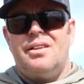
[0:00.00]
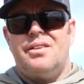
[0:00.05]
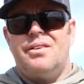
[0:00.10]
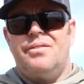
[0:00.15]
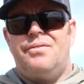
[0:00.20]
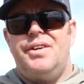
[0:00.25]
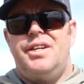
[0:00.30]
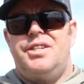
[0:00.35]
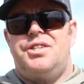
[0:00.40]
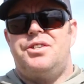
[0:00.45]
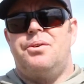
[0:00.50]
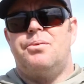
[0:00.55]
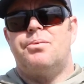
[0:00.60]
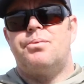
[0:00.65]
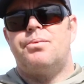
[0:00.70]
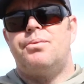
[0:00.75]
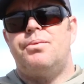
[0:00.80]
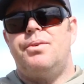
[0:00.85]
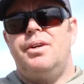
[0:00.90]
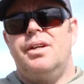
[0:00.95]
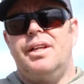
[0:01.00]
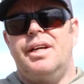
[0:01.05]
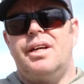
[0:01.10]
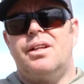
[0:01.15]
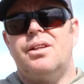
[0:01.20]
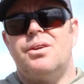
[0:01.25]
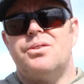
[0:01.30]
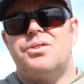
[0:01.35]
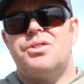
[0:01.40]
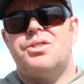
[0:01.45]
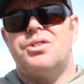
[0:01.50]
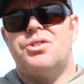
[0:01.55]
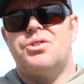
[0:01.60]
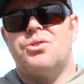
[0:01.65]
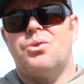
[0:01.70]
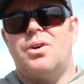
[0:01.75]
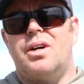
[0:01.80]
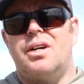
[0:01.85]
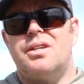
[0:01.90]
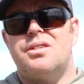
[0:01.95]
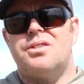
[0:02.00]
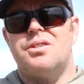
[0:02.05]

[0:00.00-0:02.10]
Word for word: the fish are really close to shore,